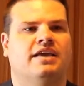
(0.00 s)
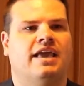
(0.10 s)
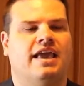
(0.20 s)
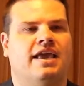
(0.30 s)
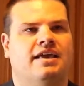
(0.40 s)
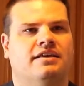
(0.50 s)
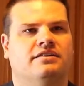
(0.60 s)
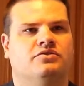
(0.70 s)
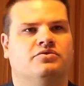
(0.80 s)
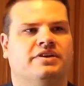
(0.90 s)

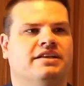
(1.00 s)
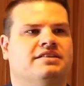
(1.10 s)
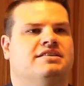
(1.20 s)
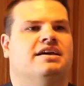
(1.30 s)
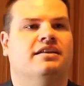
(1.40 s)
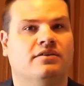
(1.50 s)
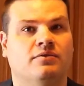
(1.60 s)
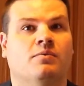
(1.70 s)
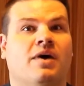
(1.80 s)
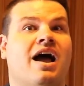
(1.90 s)
and creates
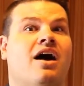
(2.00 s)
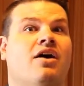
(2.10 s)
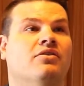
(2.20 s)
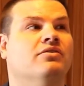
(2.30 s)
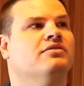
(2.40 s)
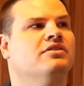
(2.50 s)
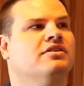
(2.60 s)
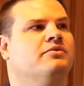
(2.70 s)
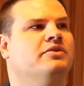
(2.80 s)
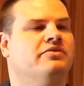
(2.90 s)
that wow
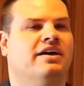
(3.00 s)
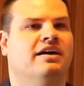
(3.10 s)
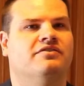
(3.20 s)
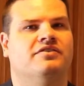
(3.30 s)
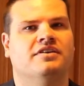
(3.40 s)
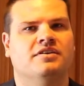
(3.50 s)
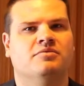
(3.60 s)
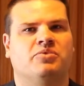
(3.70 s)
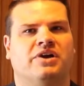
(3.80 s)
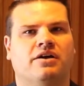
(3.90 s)
look when you have
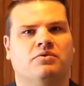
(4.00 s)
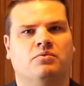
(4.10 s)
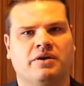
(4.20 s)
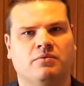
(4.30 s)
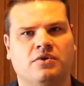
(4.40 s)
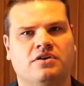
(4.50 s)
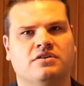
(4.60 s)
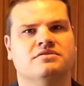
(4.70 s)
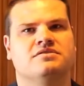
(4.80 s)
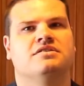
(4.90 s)
brown, white
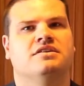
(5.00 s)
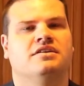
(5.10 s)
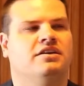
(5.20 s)
walls,